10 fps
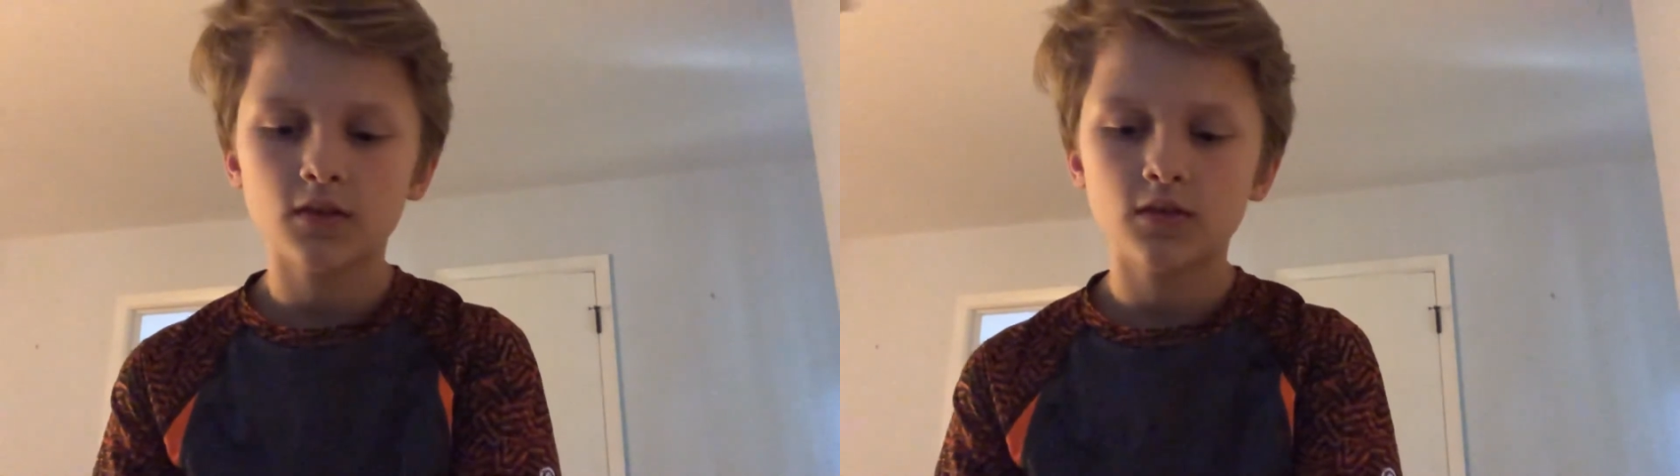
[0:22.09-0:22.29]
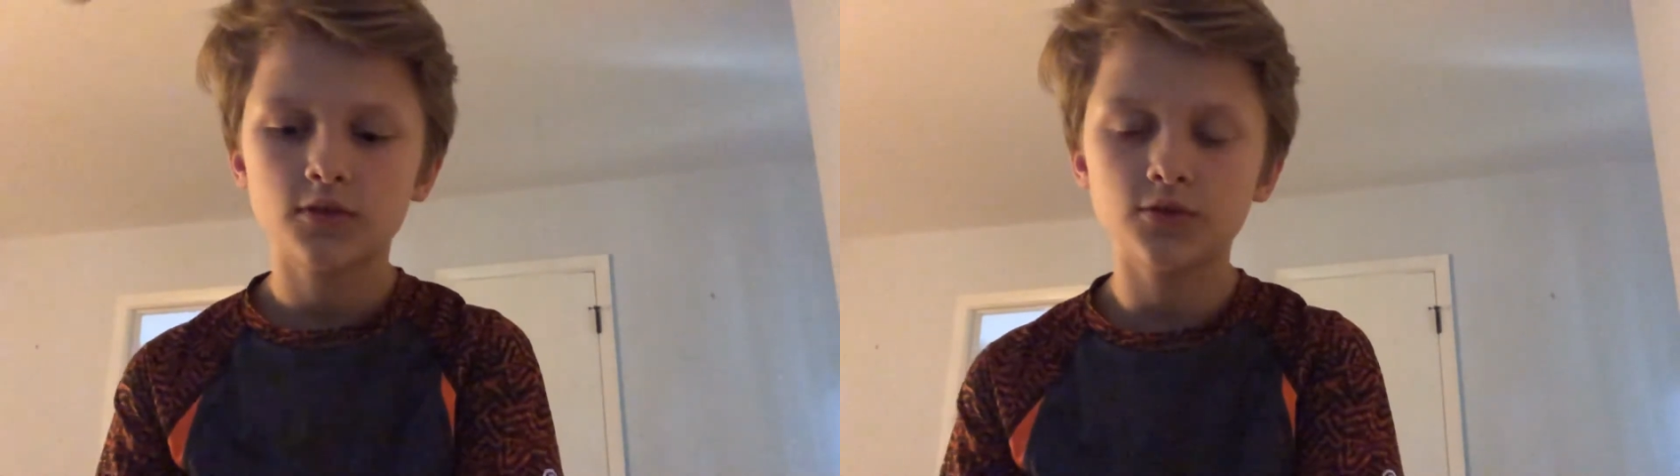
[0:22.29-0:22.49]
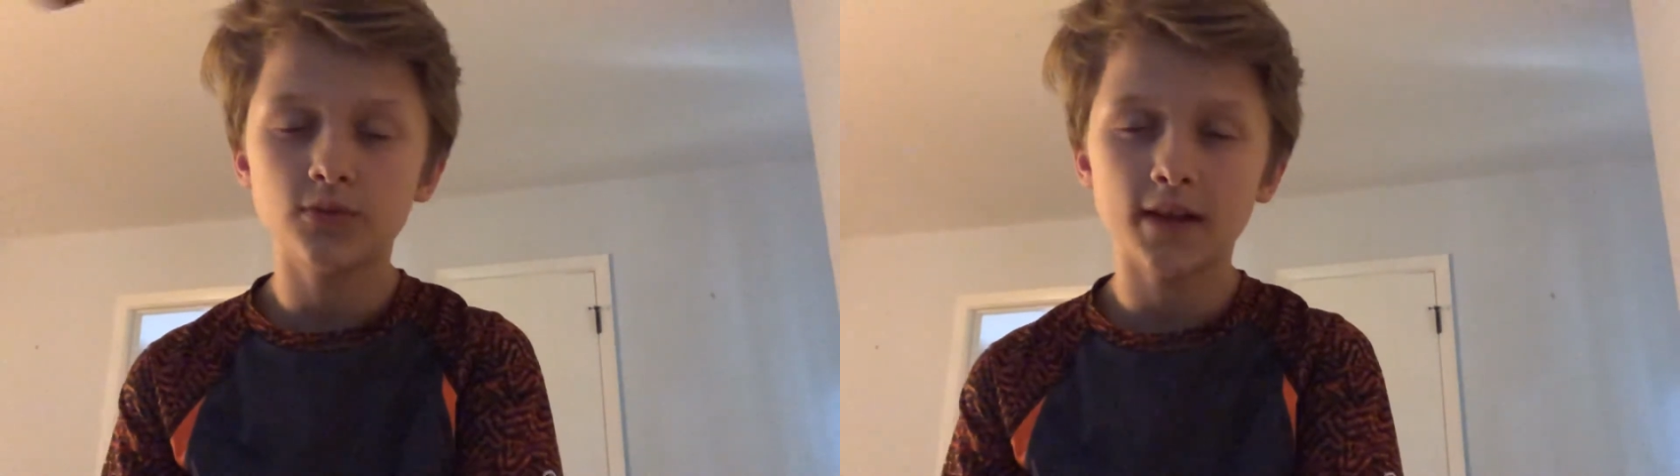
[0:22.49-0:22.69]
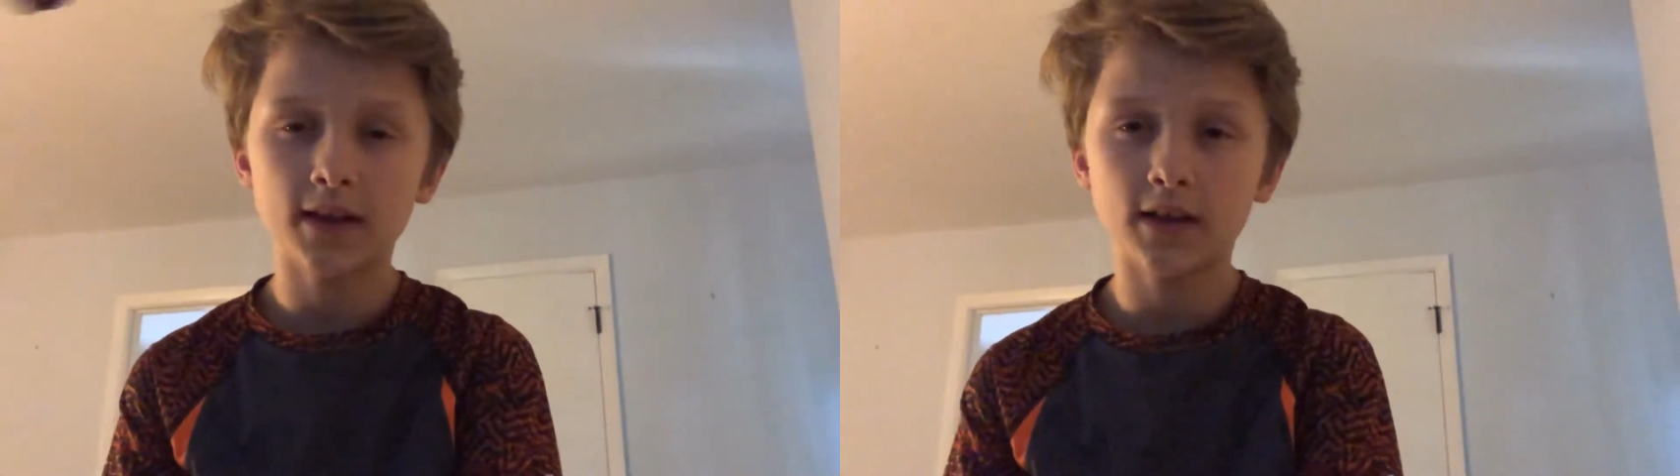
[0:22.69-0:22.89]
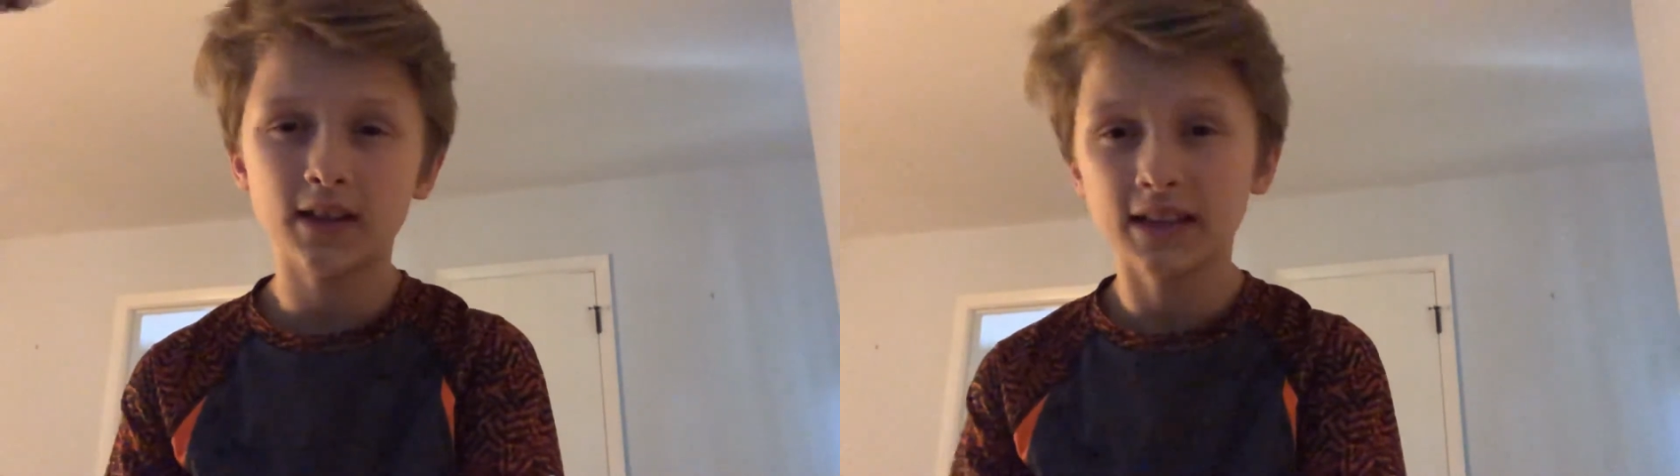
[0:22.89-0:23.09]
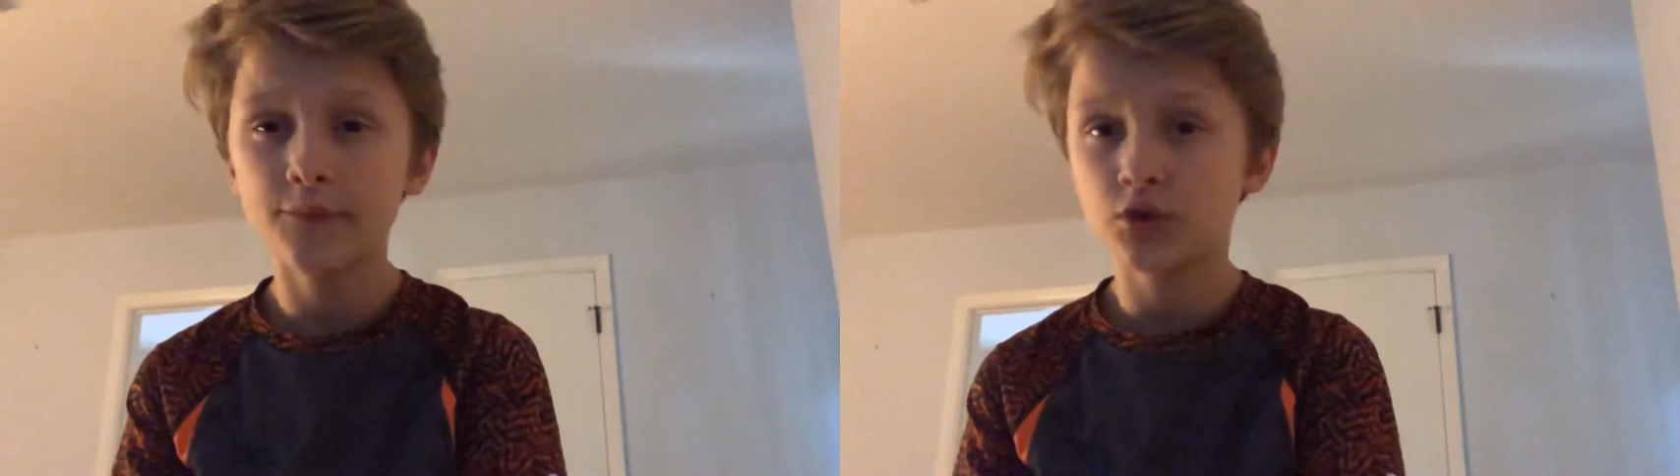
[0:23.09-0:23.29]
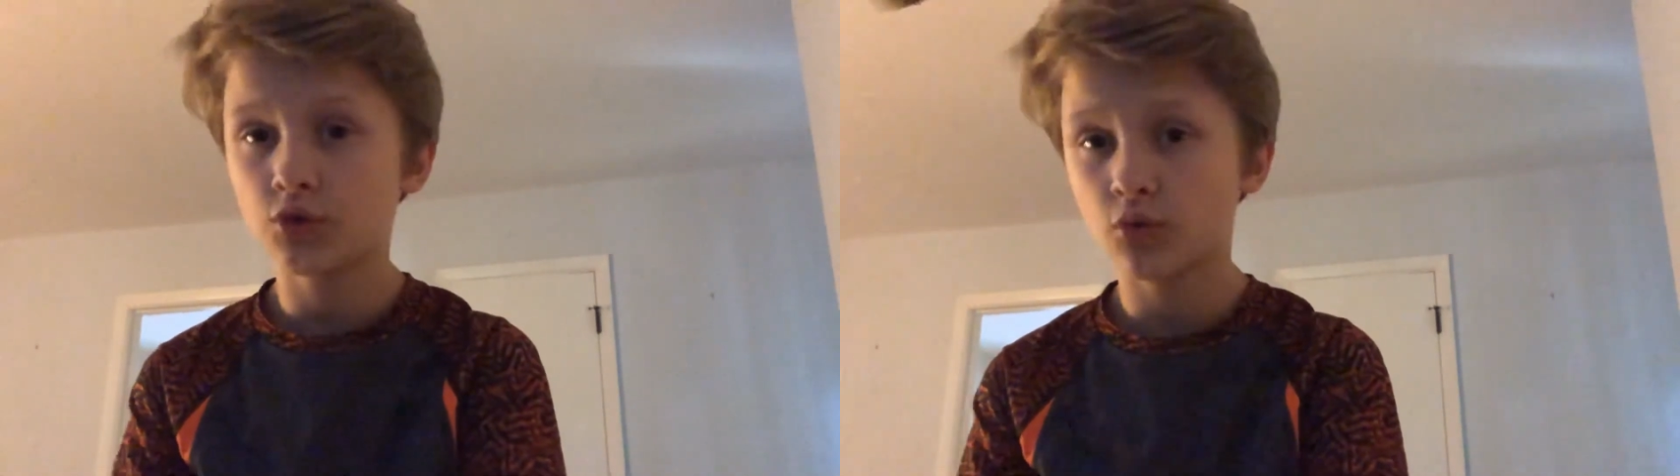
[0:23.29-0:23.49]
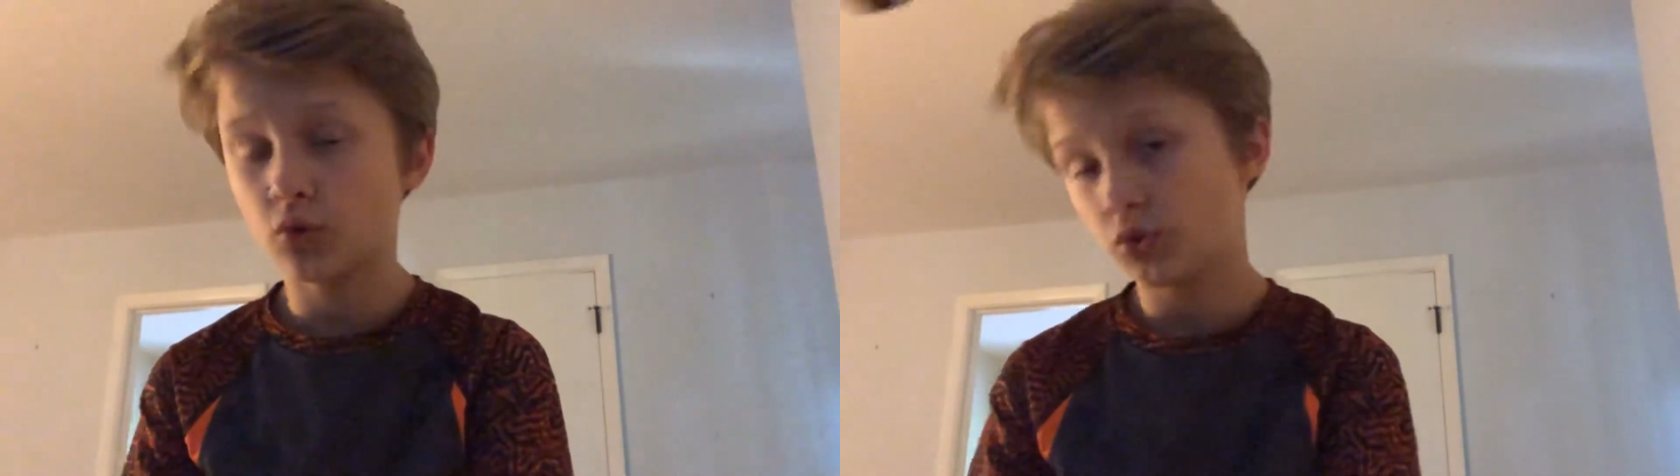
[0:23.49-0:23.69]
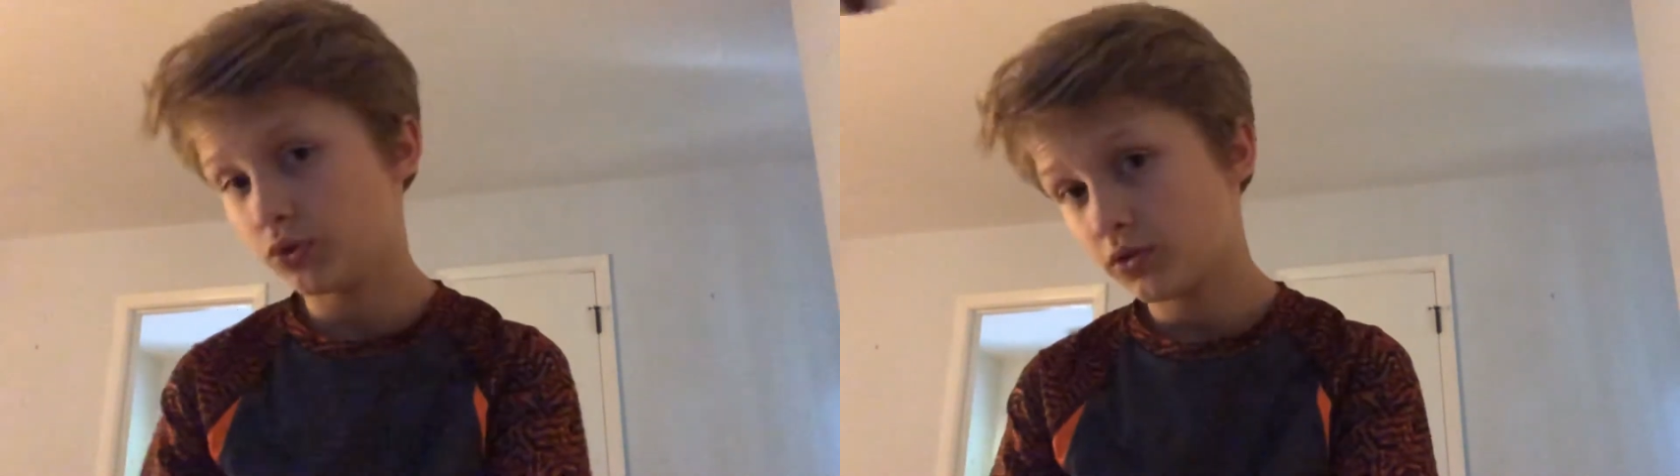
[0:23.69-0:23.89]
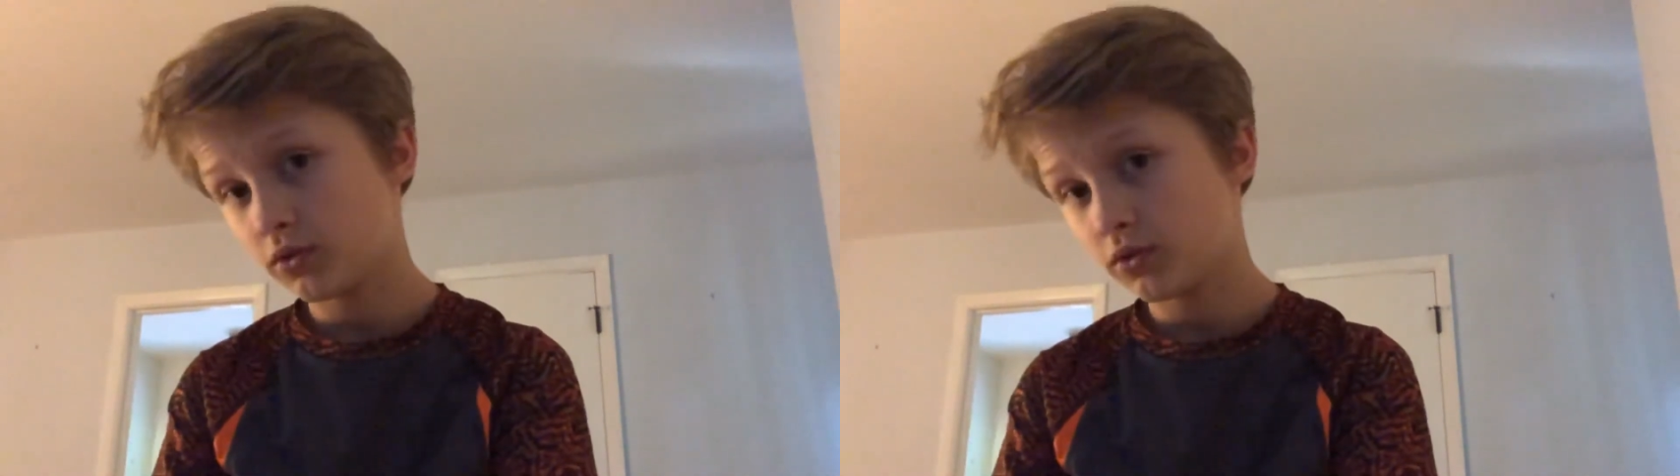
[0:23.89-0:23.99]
to that 11-year-old